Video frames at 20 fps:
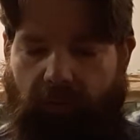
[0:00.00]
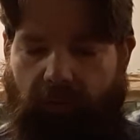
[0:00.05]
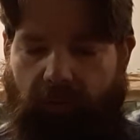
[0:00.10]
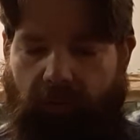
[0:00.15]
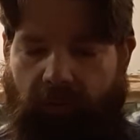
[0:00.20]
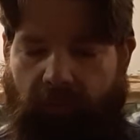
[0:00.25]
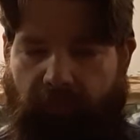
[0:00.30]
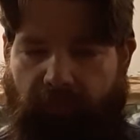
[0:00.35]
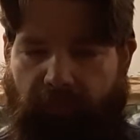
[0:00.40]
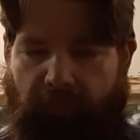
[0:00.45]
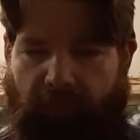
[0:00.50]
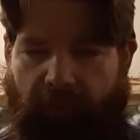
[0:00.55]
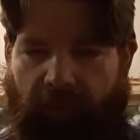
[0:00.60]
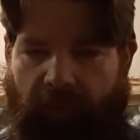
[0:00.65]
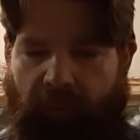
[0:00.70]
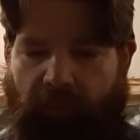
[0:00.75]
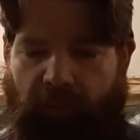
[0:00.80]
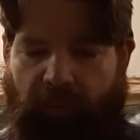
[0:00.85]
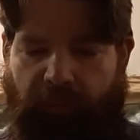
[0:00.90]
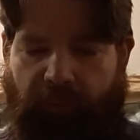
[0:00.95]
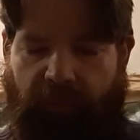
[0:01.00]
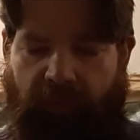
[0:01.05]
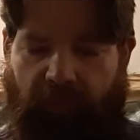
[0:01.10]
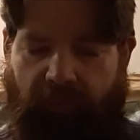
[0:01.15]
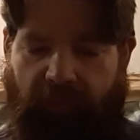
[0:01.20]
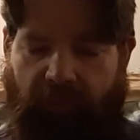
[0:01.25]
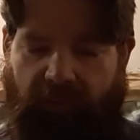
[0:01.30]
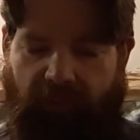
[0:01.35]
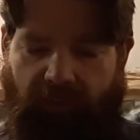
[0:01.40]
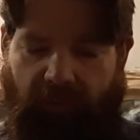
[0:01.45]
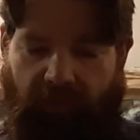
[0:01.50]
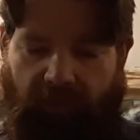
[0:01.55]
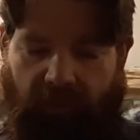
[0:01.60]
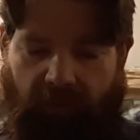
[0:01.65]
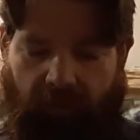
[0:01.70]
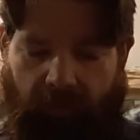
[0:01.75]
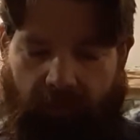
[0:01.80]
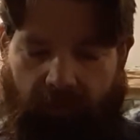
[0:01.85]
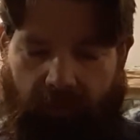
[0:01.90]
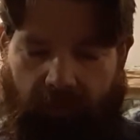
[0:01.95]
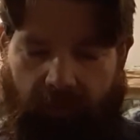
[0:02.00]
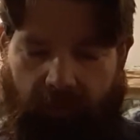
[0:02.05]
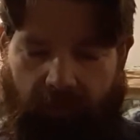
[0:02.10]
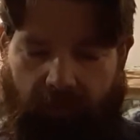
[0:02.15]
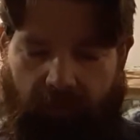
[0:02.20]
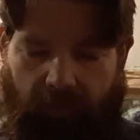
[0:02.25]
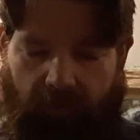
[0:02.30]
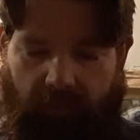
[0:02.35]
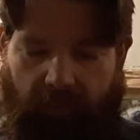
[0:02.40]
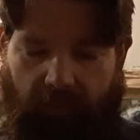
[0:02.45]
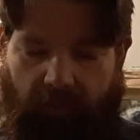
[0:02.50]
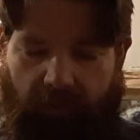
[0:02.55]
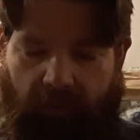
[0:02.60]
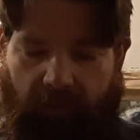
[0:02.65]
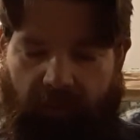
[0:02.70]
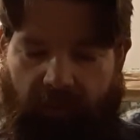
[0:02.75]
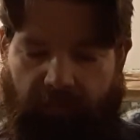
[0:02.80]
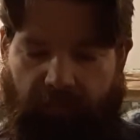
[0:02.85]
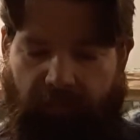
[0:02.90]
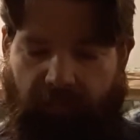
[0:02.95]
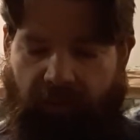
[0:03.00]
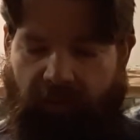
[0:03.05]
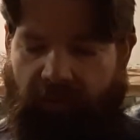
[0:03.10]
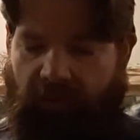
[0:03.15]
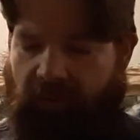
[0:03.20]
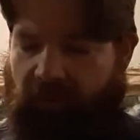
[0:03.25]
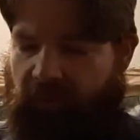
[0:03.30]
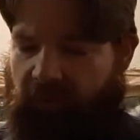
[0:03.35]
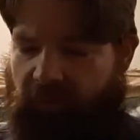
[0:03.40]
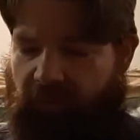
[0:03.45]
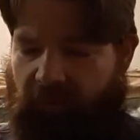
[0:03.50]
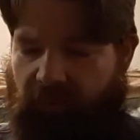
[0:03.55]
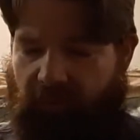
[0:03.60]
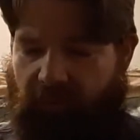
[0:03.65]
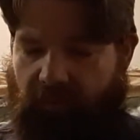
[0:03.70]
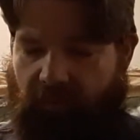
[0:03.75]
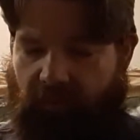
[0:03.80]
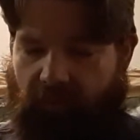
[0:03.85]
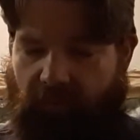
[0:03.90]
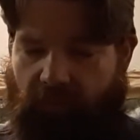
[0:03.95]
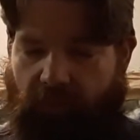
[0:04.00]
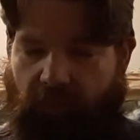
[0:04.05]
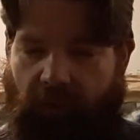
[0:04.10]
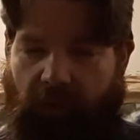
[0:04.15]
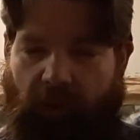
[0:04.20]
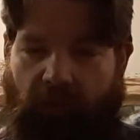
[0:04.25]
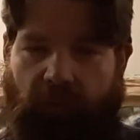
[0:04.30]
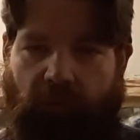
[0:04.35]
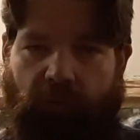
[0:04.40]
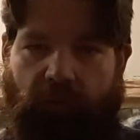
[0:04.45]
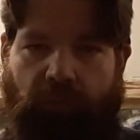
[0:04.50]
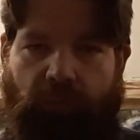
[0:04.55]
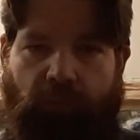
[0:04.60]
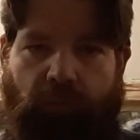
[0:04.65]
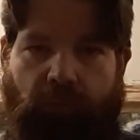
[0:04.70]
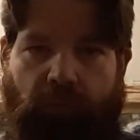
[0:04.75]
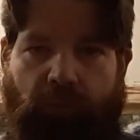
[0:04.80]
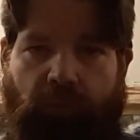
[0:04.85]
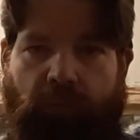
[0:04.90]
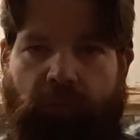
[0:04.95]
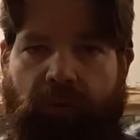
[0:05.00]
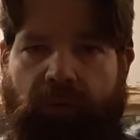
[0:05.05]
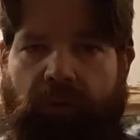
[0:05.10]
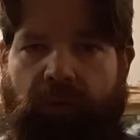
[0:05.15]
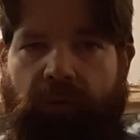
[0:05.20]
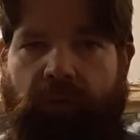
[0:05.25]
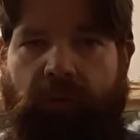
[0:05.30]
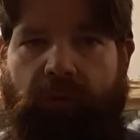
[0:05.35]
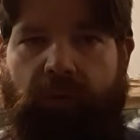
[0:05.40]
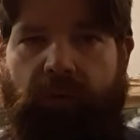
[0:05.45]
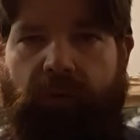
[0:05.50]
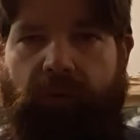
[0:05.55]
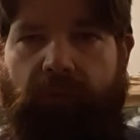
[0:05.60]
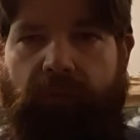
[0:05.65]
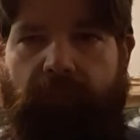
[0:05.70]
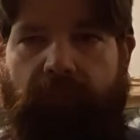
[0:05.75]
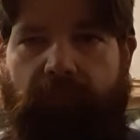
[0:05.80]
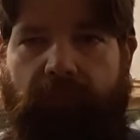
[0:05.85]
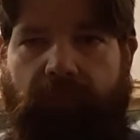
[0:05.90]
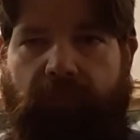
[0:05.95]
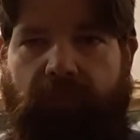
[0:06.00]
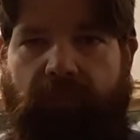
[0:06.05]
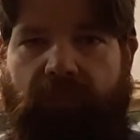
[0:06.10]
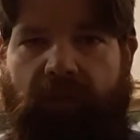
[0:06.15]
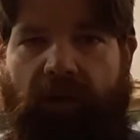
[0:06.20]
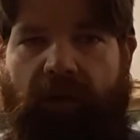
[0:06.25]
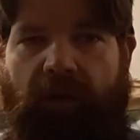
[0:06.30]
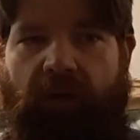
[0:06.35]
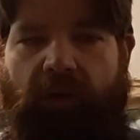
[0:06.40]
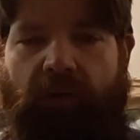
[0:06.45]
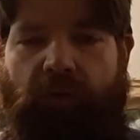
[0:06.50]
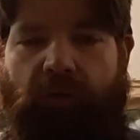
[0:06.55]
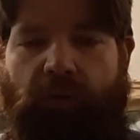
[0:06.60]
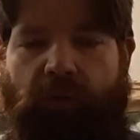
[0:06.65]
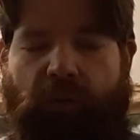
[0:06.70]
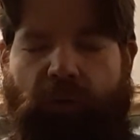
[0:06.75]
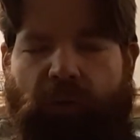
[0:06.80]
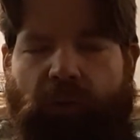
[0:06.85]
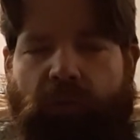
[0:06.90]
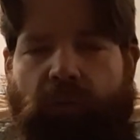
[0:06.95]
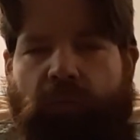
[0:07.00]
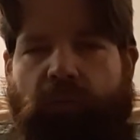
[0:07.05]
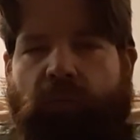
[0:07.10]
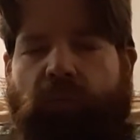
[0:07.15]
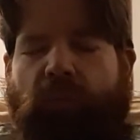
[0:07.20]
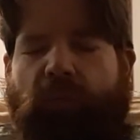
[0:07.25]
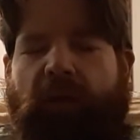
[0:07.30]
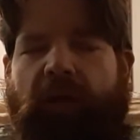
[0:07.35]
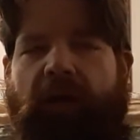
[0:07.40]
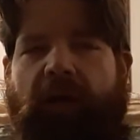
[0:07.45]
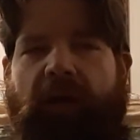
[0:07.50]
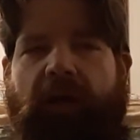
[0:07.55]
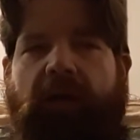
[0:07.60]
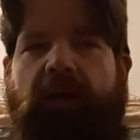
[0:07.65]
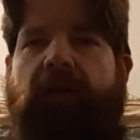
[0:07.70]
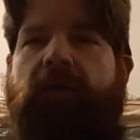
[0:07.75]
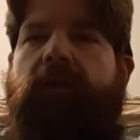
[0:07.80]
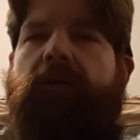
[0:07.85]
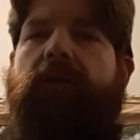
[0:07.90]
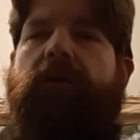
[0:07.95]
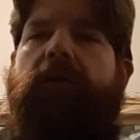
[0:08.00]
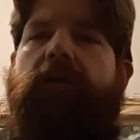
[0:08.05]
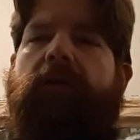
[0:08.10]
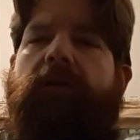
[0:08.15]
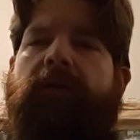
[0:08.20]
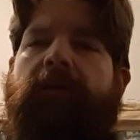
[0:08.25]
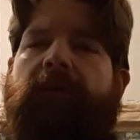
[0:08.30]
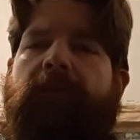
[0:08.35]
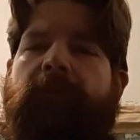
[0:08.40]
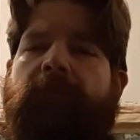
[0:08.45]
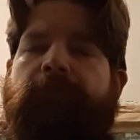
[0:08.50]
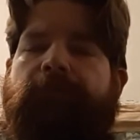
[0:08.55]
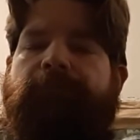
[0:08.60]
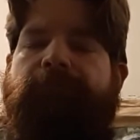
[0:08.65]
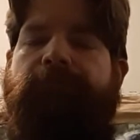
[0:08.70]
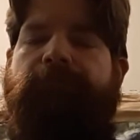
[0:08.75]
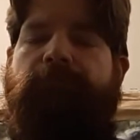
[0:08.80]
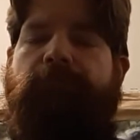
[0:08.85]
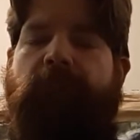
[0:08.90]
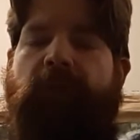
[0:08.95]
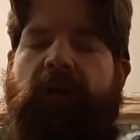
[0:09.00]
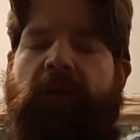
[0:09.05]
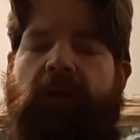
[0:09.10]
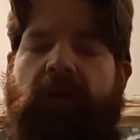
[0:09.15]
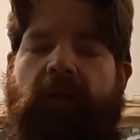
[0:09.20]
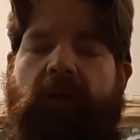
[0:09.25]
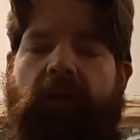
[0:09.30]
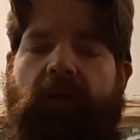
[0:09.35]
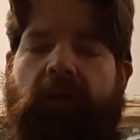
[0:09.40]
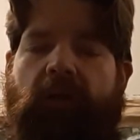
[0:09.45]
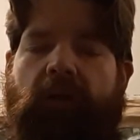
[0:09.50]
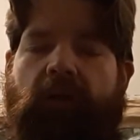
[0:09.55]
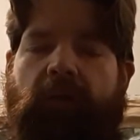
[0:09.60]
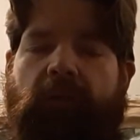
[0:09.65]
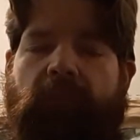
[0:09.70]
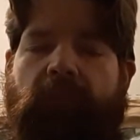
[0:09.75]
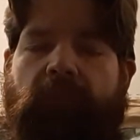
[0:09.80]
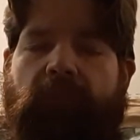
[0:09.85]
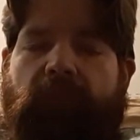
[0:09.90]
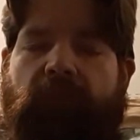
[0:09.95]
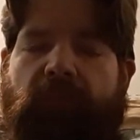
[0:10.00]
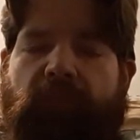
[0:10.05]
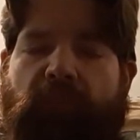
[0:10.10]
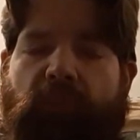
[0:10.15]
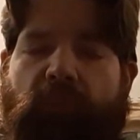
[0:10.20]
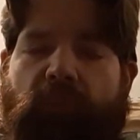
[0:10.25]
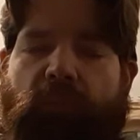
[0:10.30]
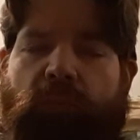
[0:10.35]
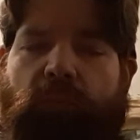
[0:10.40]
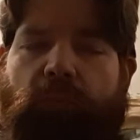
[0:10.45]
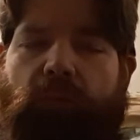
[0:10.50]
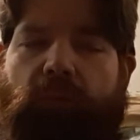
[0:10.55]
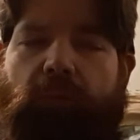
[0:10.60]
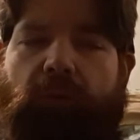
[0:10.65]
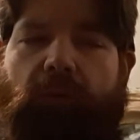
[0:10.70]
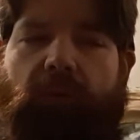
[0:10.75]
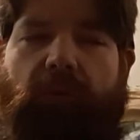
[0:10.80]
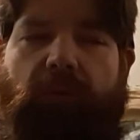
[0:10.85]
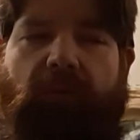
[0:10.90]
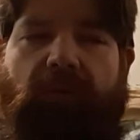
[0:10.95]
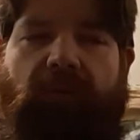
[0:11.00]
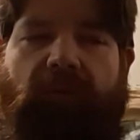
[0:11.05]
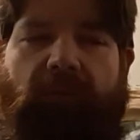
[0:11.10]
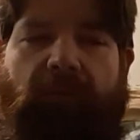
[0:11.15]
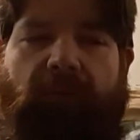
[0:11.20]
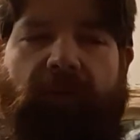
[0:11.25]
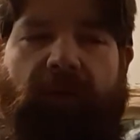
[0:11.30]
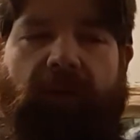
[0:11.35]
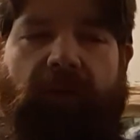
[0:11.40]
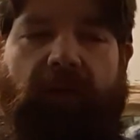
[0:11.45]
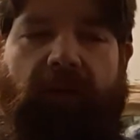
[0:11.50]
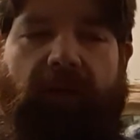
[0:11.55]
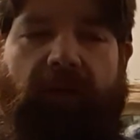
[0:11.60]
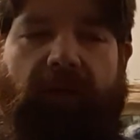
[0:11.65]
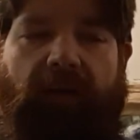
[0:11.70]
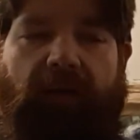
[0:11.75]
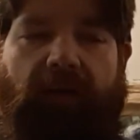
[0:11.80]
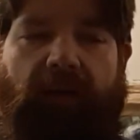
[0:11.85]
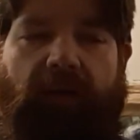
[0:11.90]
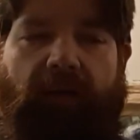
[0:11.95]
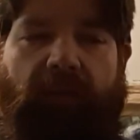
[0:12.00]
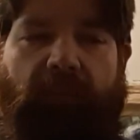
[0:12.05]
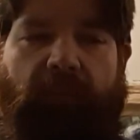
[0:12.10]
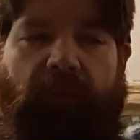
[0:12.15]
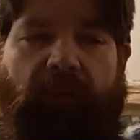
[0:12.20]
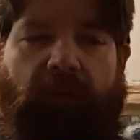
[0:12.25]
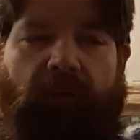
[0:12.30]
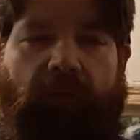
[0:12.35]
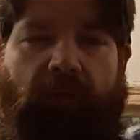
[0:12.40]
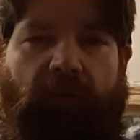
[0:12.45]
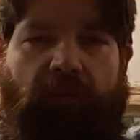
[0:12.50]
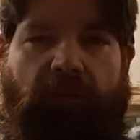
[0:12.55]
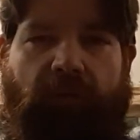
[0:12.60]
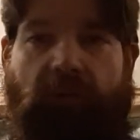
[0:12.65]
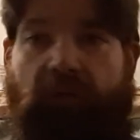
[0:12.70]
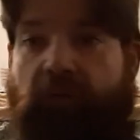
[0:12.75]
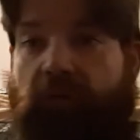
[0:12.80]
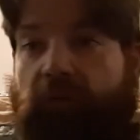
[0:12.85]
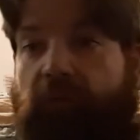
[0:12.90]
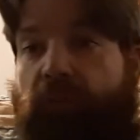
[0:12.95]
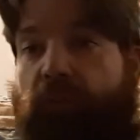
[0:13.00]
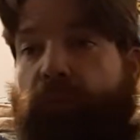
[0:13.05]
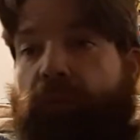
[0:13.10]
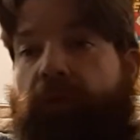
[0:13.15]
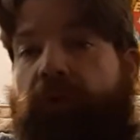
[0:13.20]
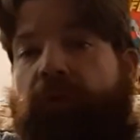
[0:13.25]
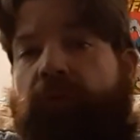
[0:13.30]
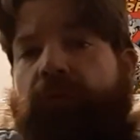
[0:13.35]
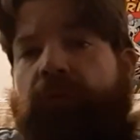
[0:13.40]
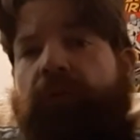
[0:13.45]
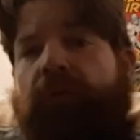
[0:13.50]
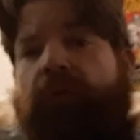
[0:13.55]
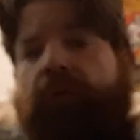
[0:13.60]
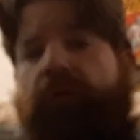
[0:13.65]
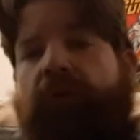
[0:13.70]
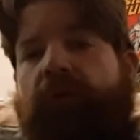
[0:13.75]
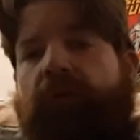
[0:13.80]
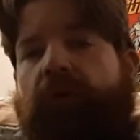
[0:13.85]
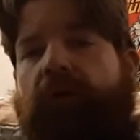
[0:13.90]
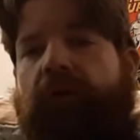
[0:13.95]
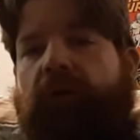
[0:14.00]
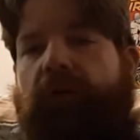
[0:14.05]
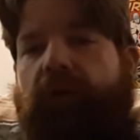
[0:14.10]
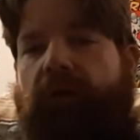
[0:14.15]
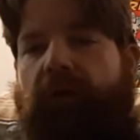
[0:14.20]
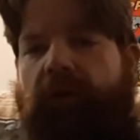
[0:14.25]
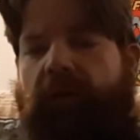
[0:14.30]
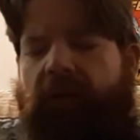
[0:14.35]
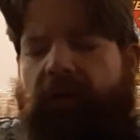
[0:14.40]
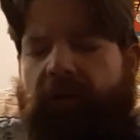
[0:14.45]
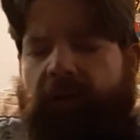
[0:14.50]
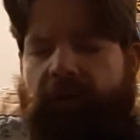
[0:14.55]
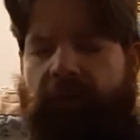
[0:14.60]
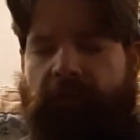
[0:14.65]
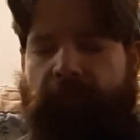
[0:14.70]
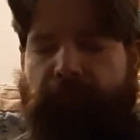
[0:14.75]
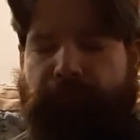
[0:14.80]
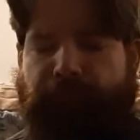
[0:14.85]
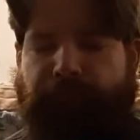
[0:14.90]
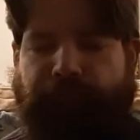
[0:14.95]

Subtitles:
empowerment and independence, trying to find your own way, and from something that has been constructed for you. Um,